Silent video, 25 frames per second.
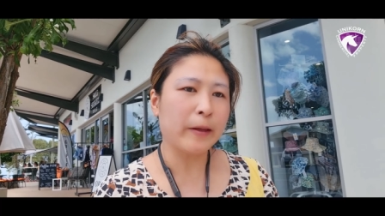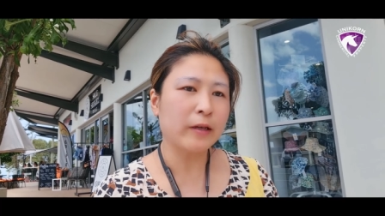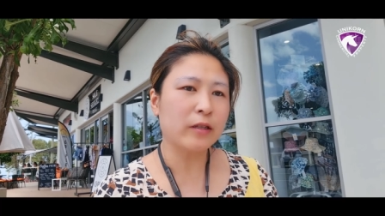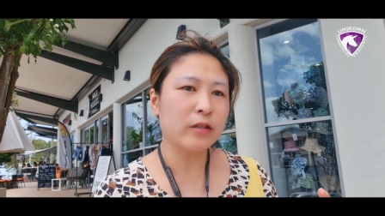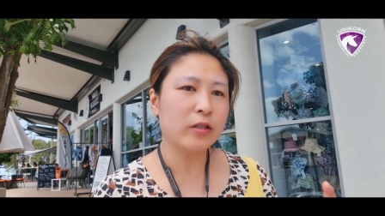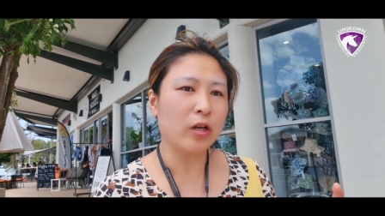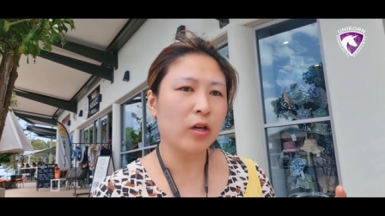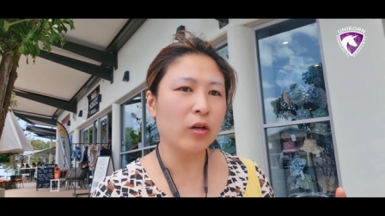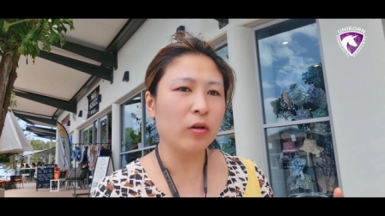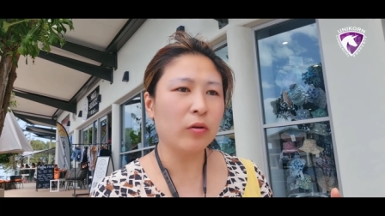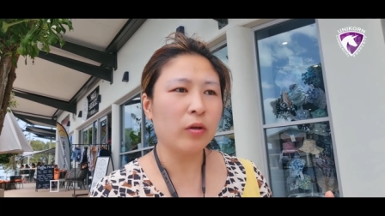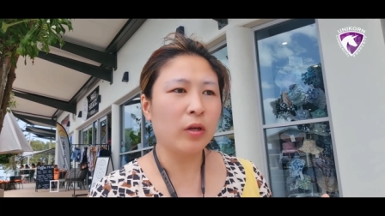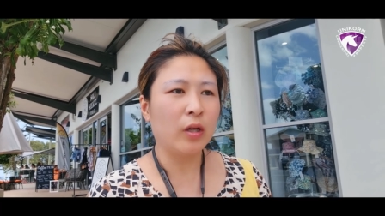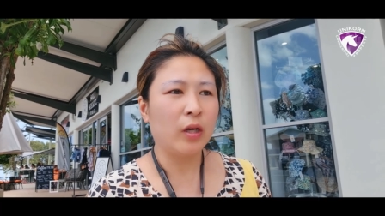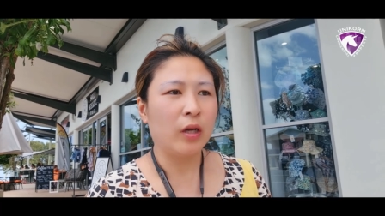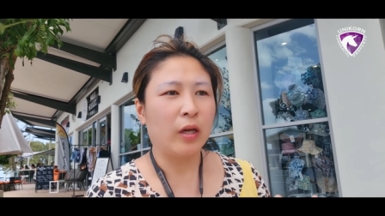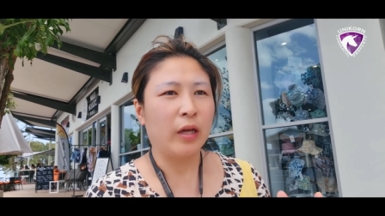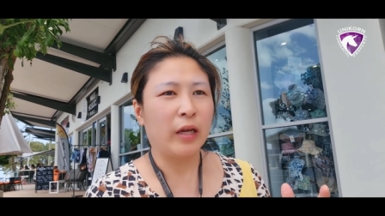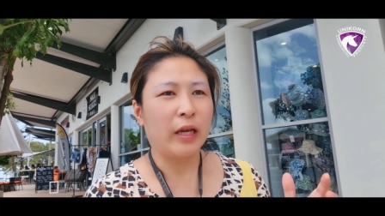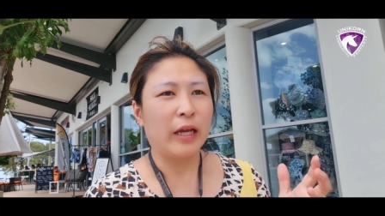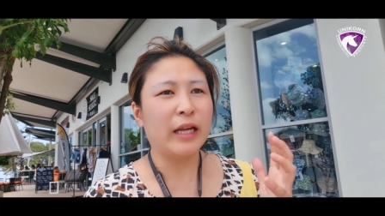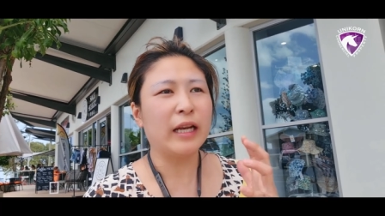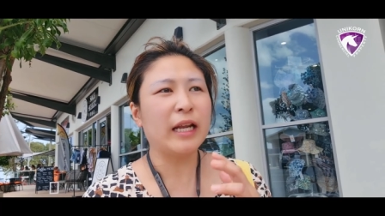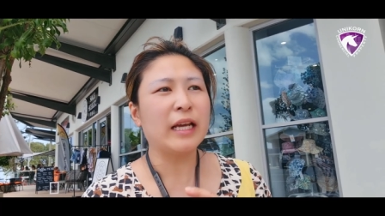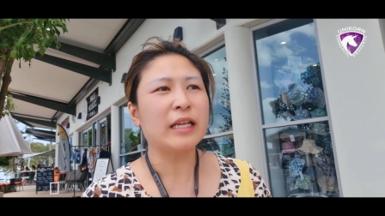So
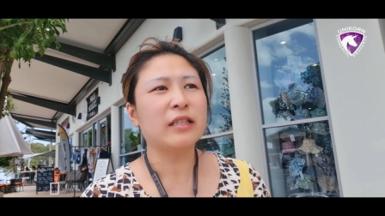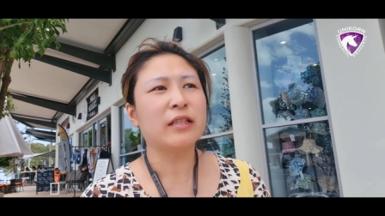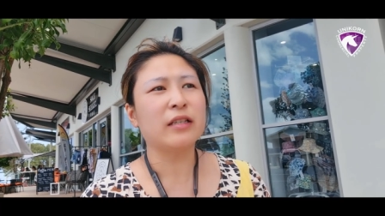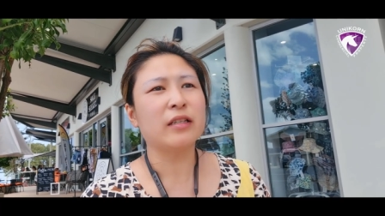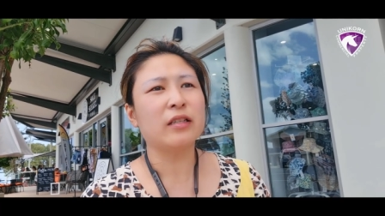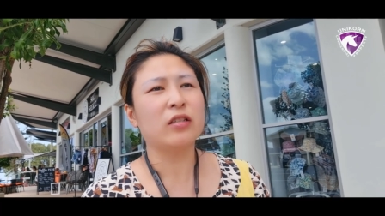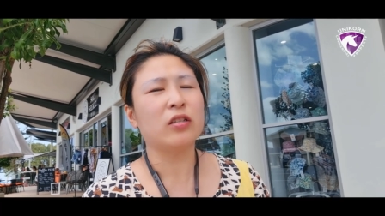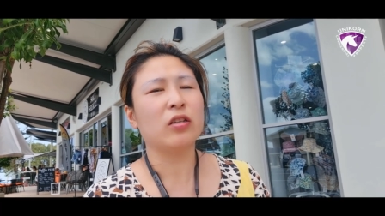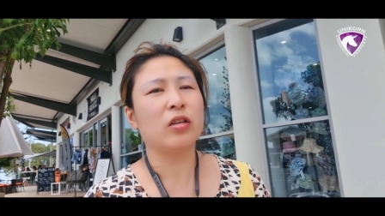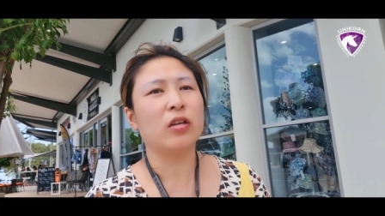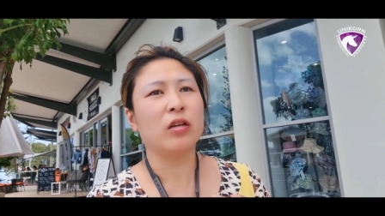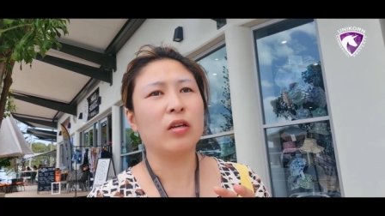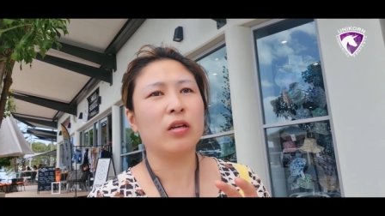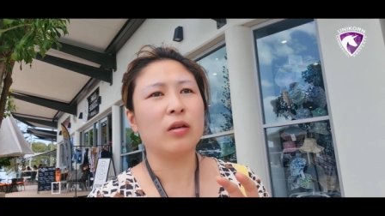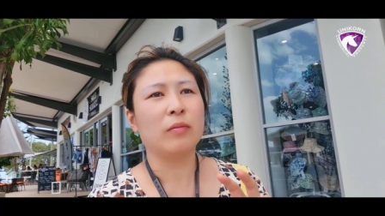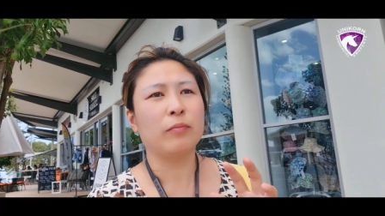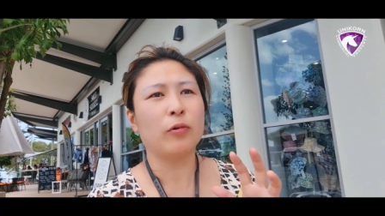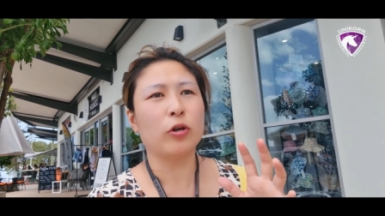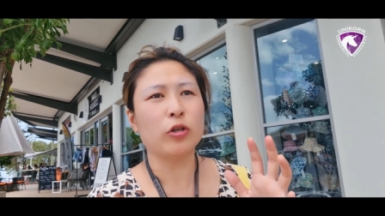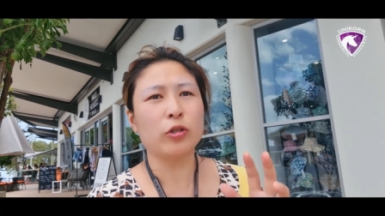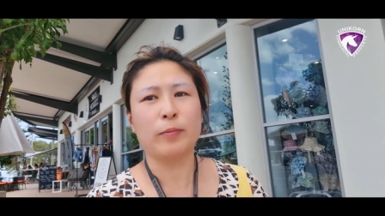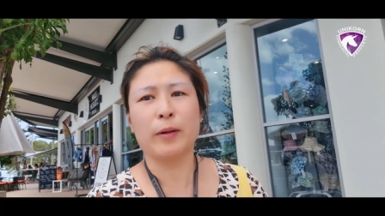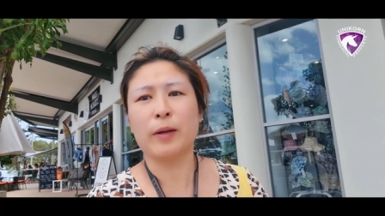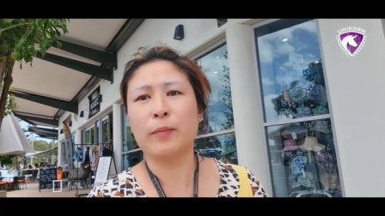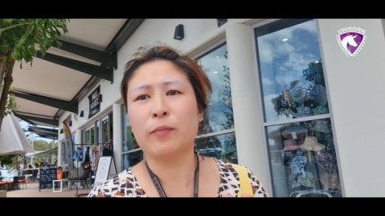in essence,
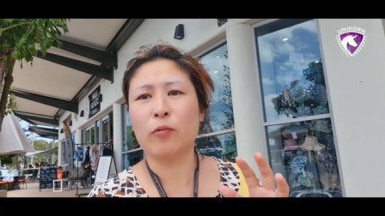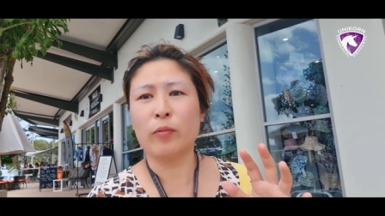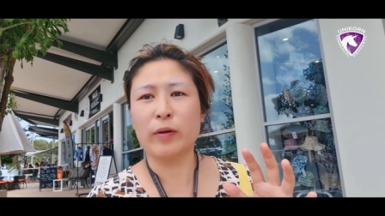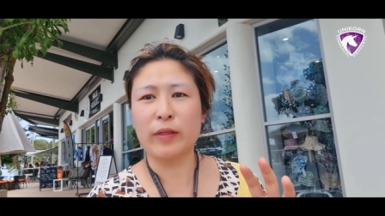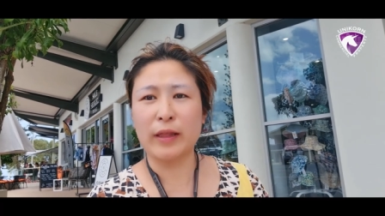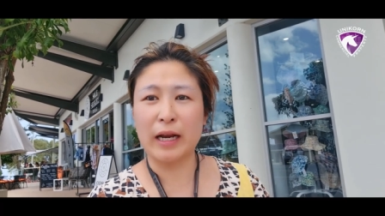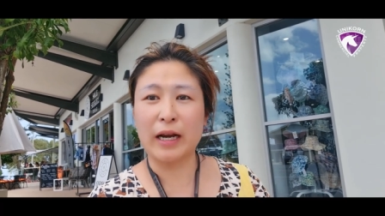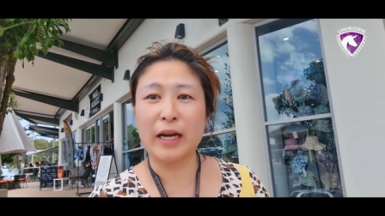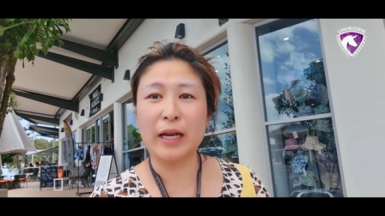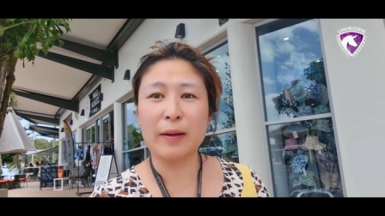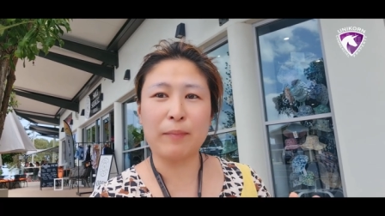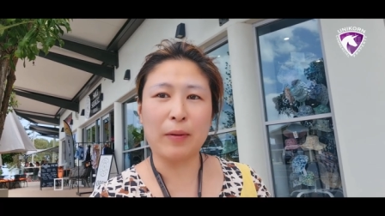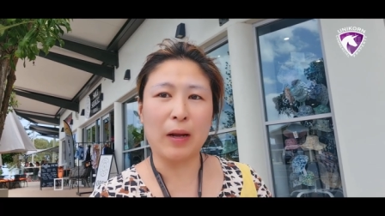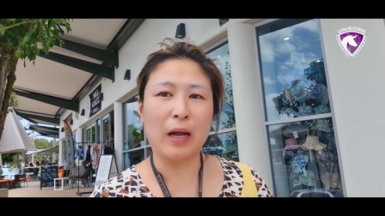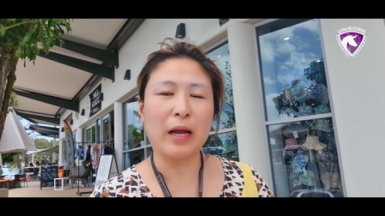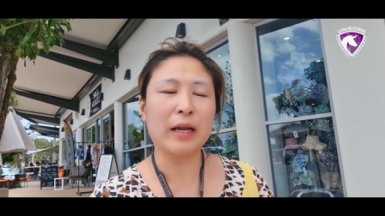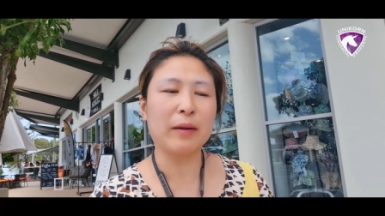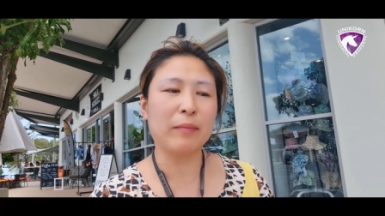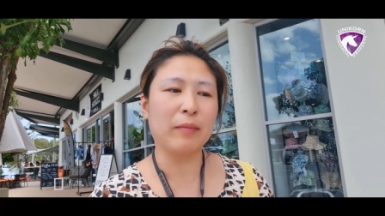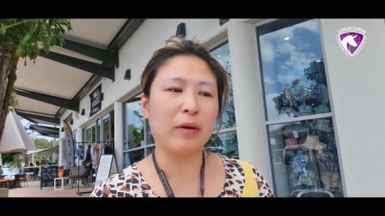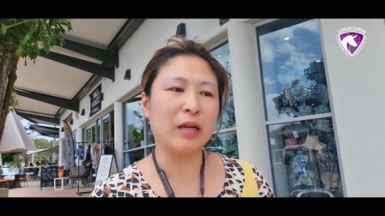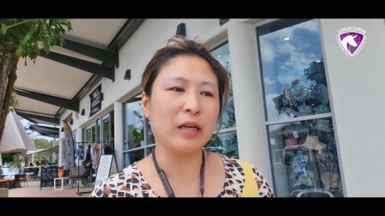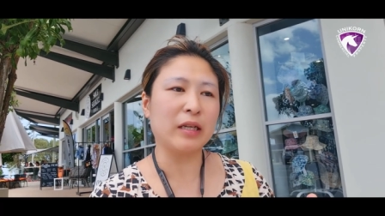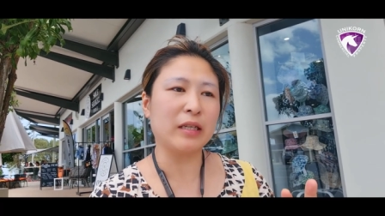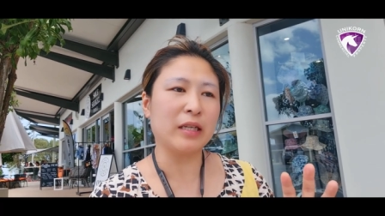most people when they're
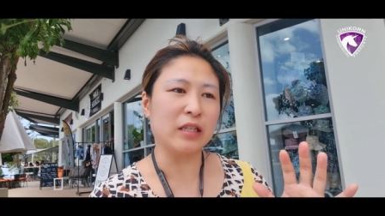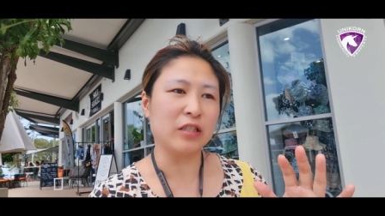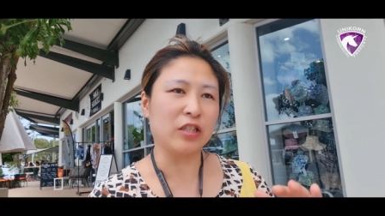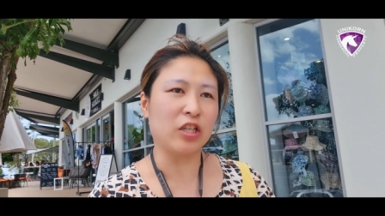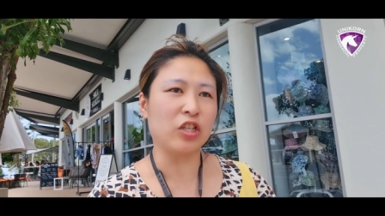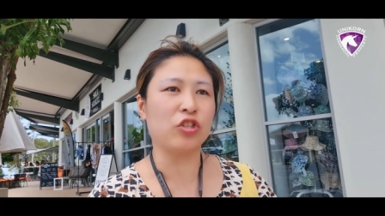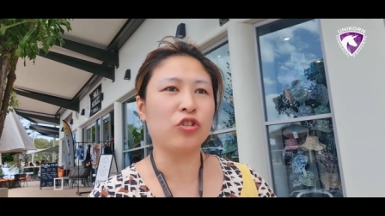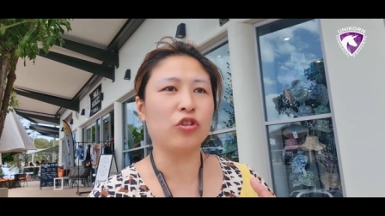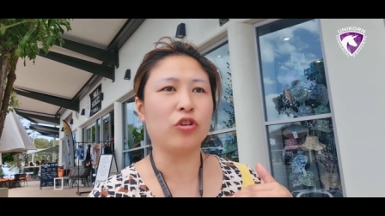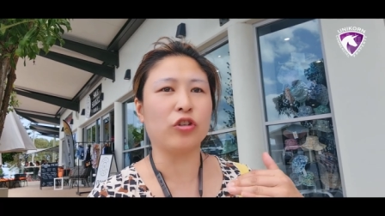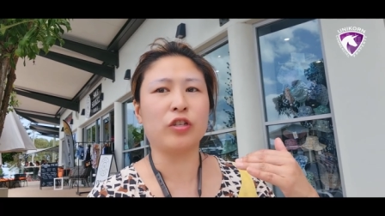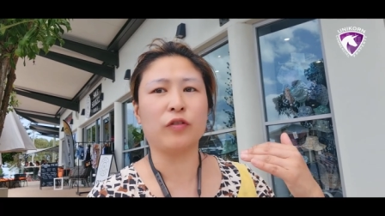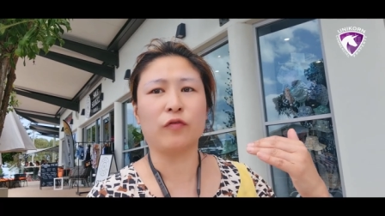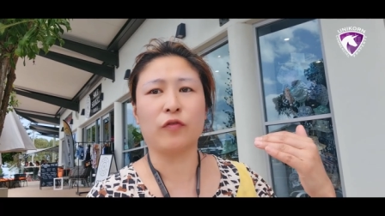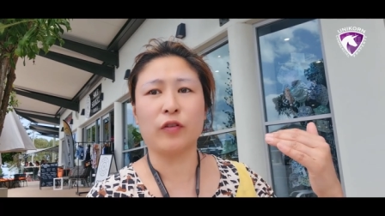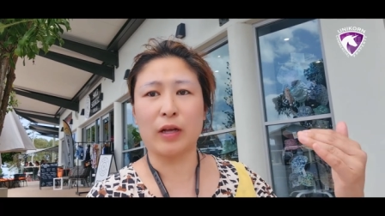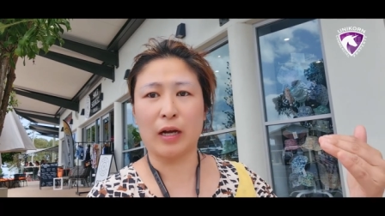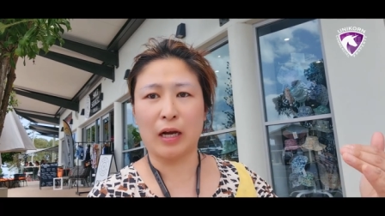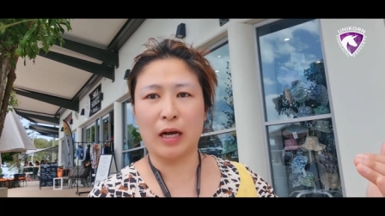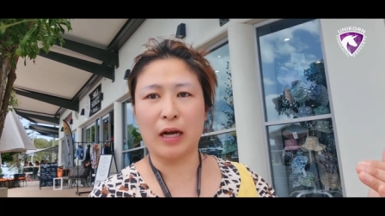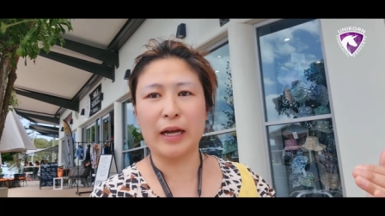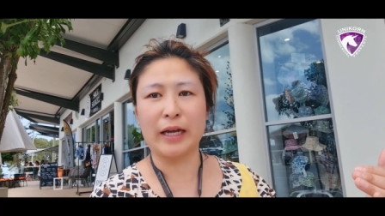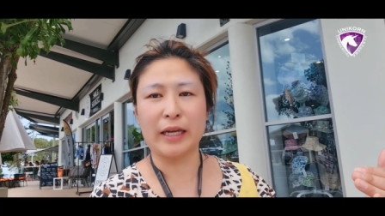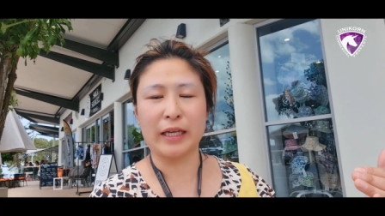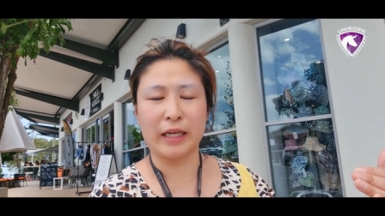buying mining towns, they're searching for the
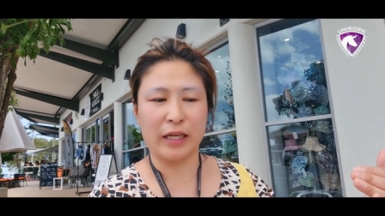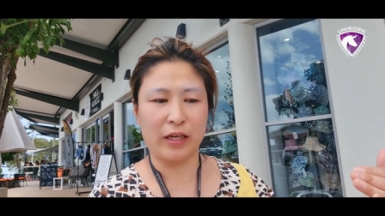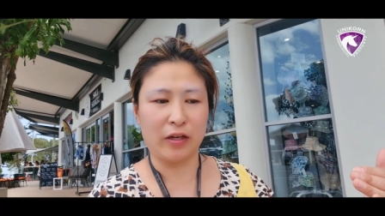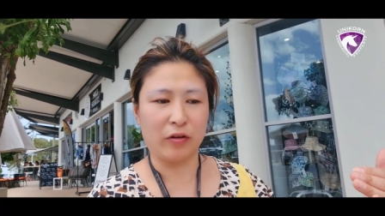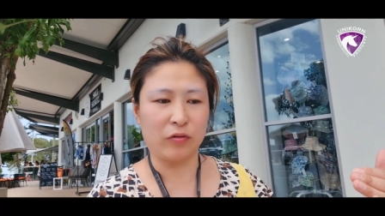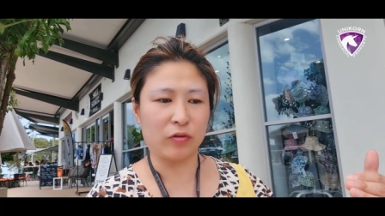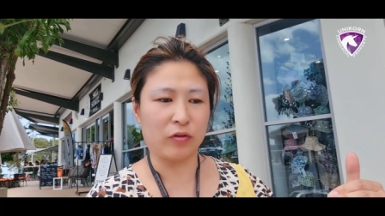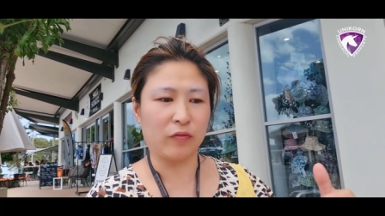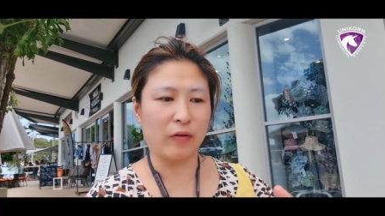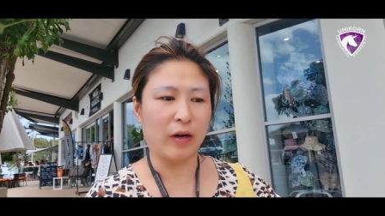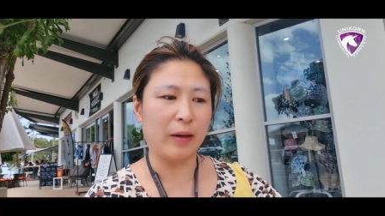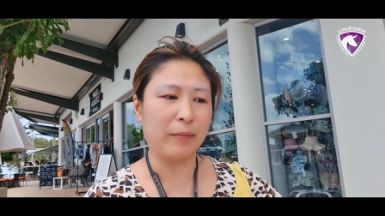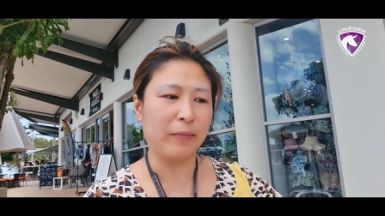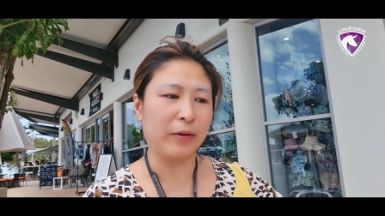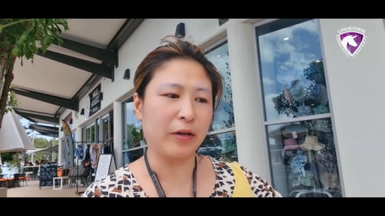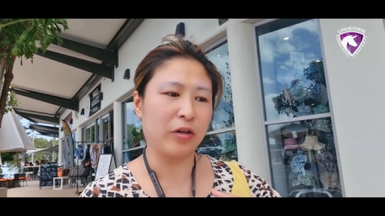higher yield, right?